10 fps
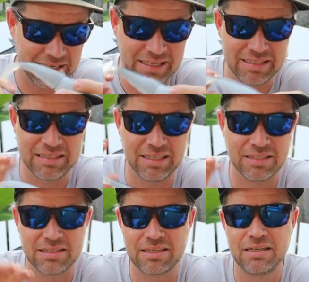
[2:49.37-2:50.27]
the
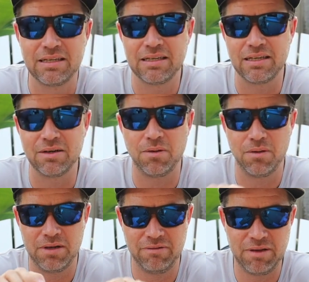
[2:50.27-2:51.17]
easiest. Get a
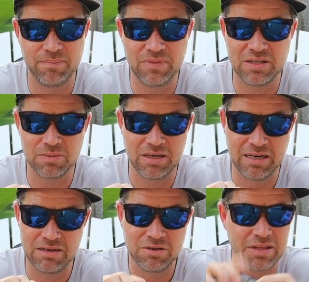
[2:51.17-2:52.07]
hold of it. This one,
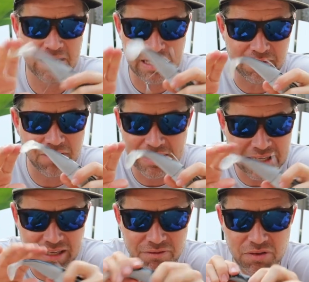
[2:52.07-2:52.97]
and you'd think after I
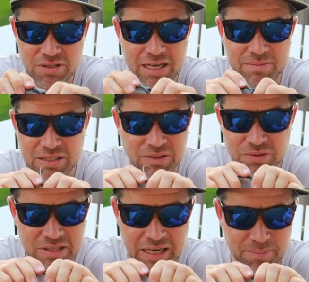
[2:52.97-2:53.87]
did it a few times, it'd
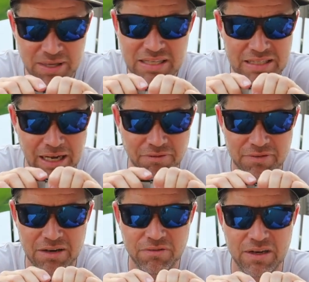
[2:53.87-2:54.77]
loosen up. It's tough.
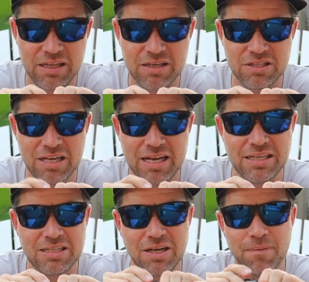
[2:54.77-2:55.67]
They're fitting there
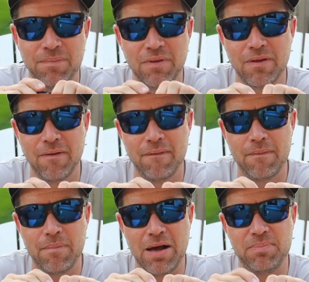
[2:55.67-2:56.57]
tight, so
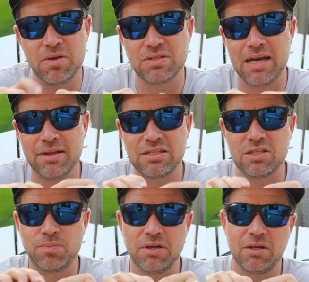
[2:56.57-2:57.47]
pop those out. This
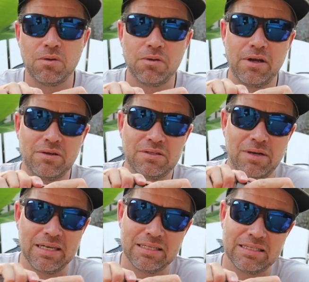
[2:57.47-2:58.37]
is pretty cool though. So
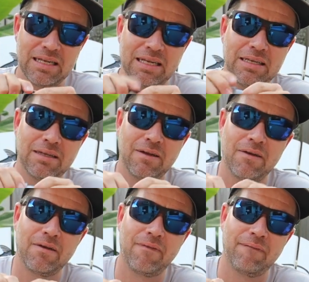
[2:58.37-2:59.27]
I can take,
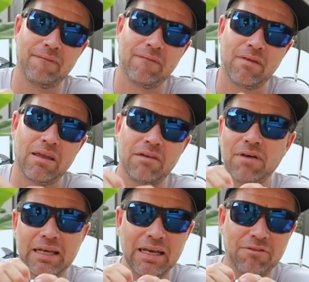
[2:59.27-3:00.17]
if
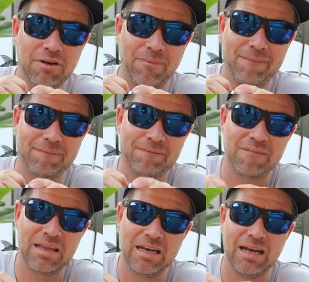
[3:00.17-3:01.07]
I can ever
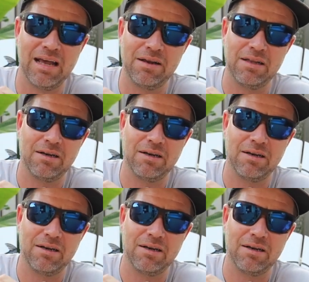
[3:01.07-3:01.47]
get it out of